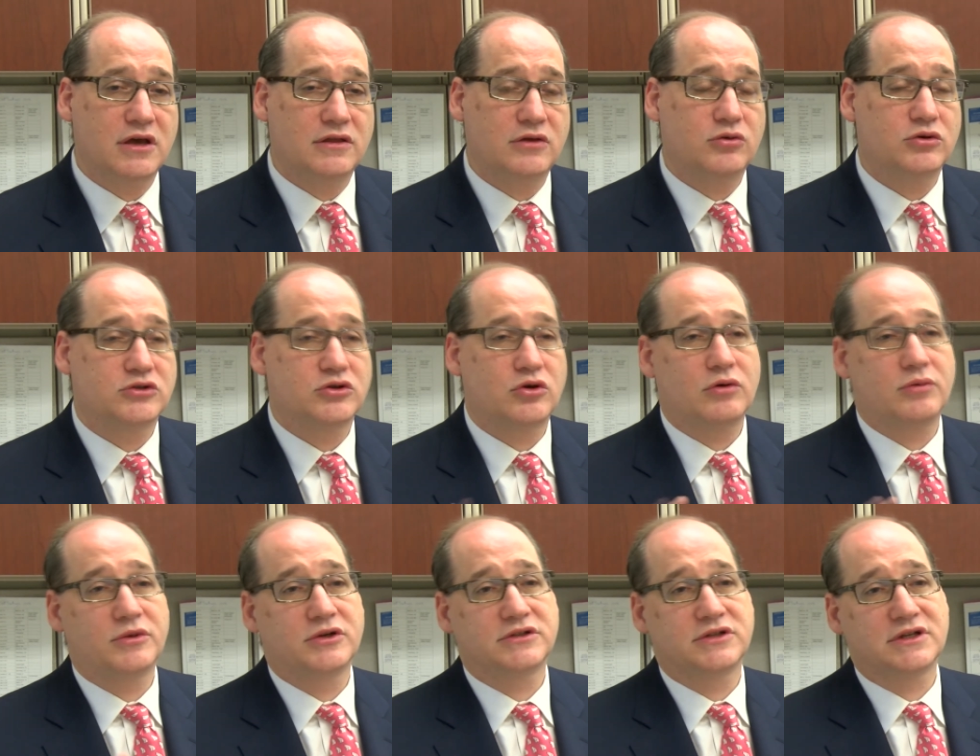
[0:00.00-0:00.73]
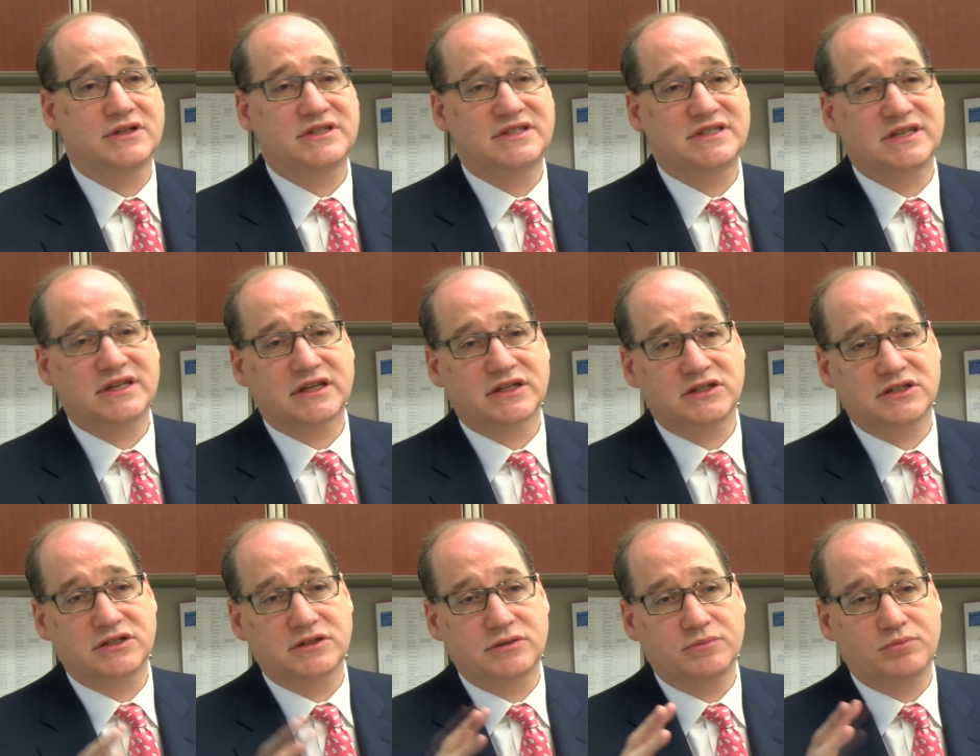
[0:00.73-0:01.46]
there was almost a
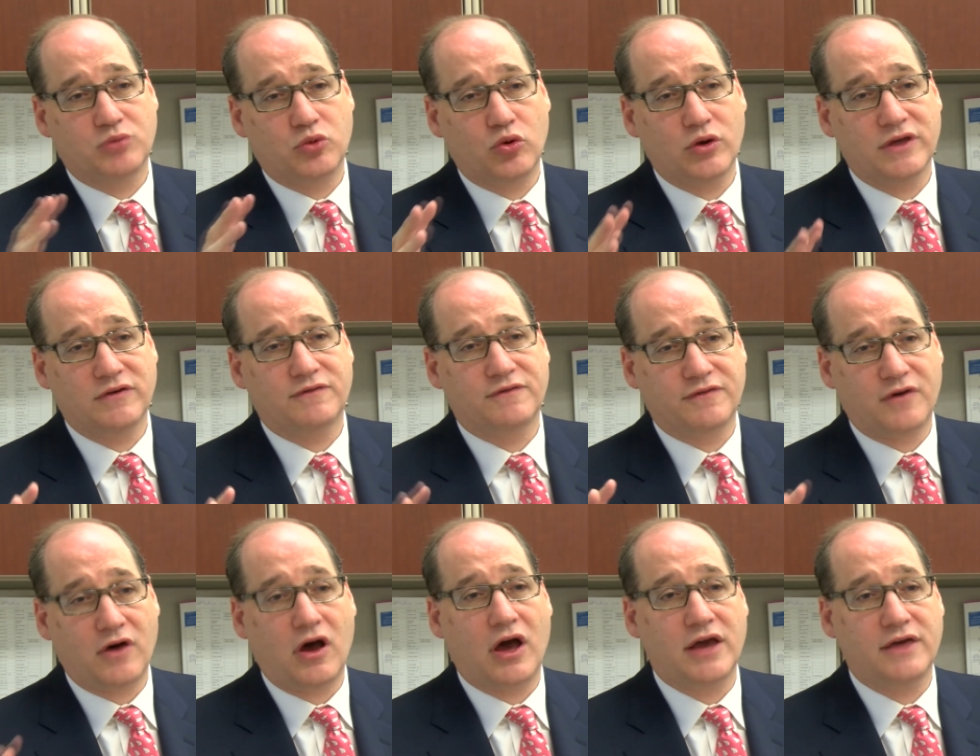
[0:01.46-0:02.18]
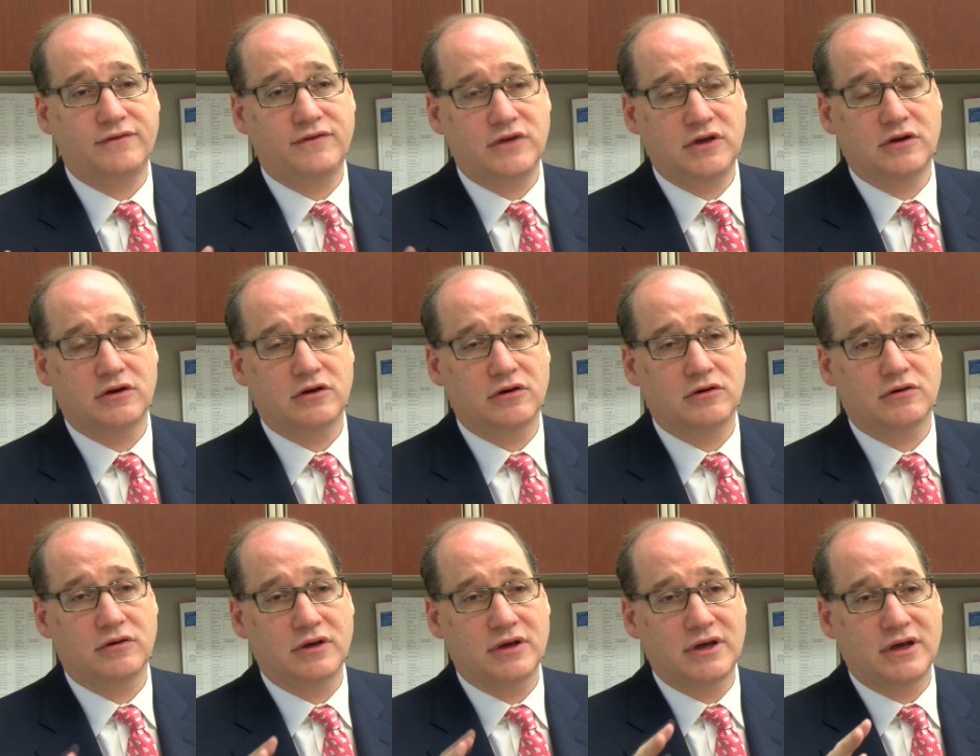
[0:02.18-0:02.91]
6.5
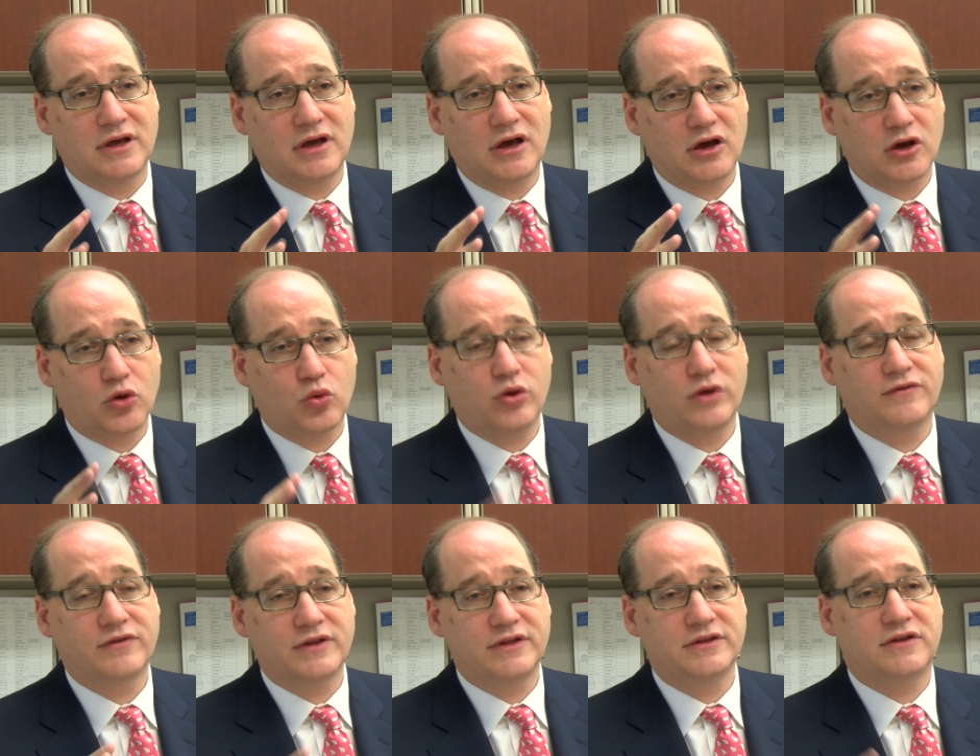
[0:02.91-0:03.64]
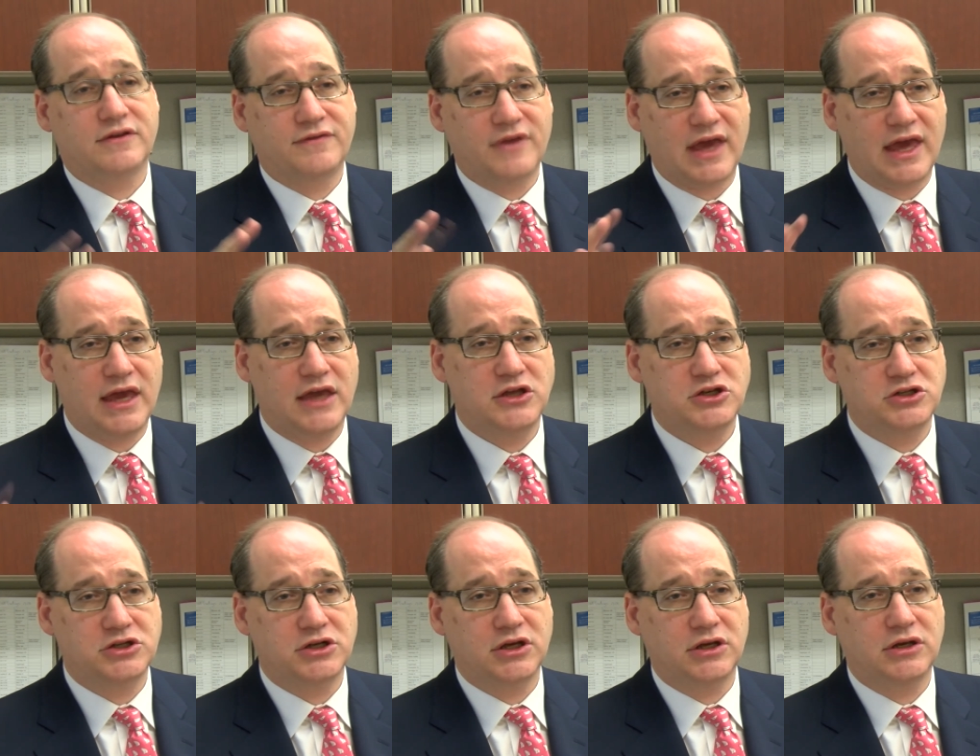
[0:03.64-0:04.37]
year equivalent of
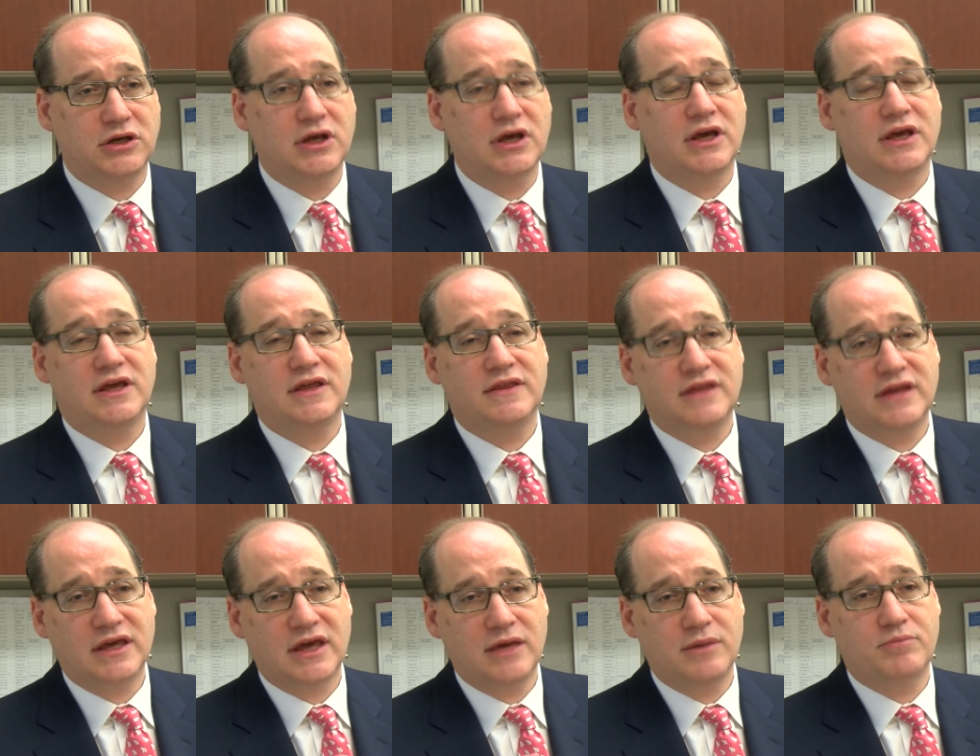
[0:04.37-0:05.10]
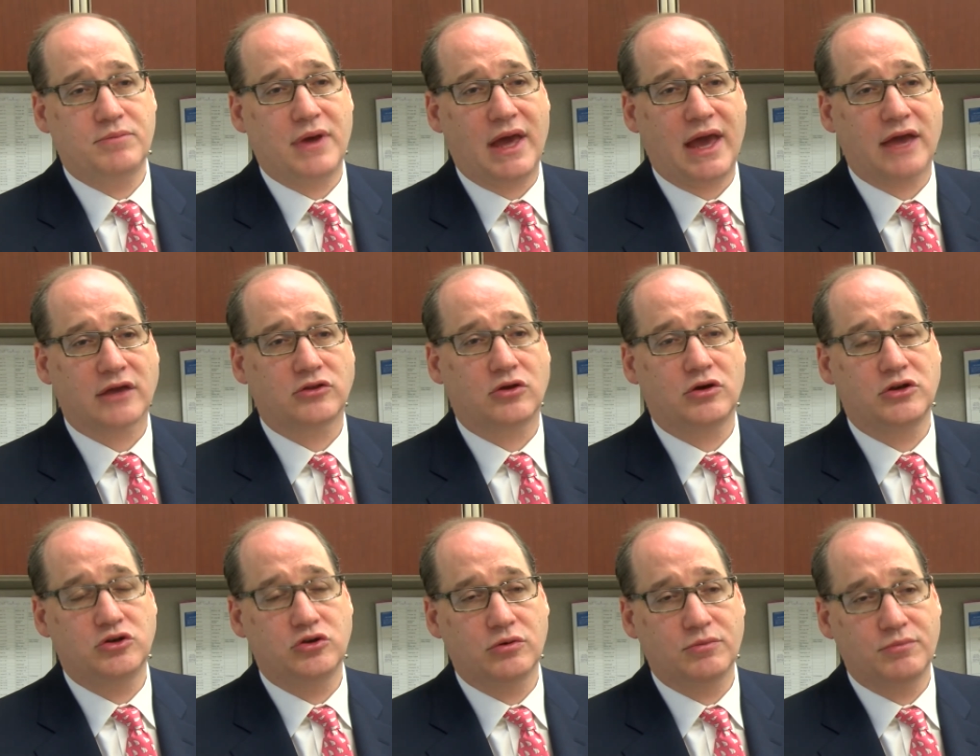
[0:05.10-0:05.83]
aging in the impact
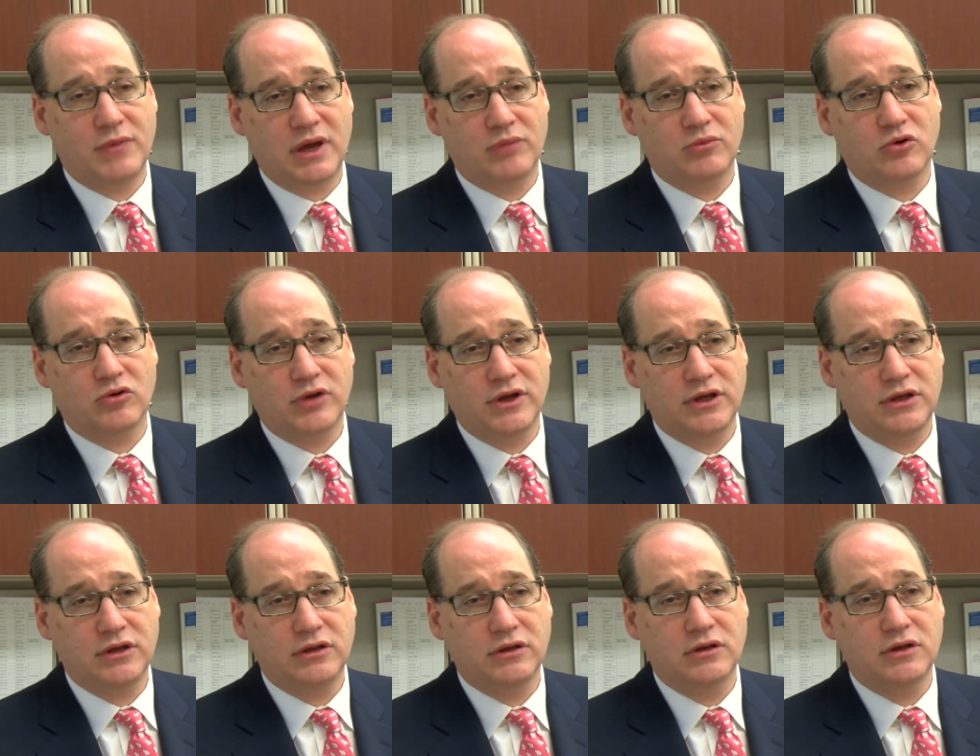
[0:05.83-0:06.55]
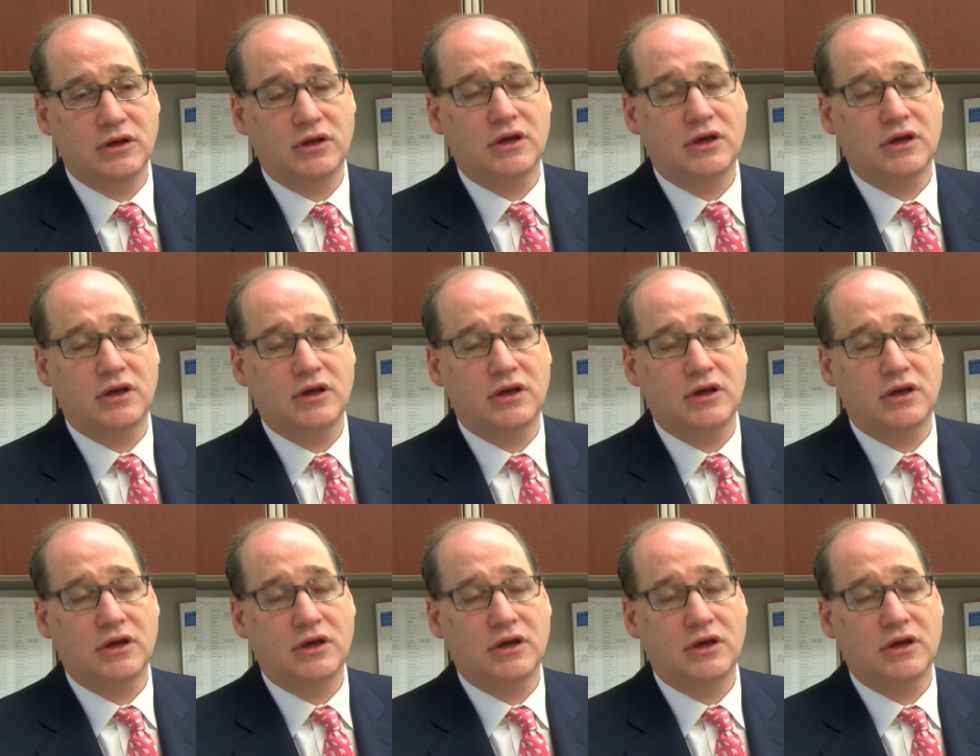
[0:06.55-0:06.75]
on your memory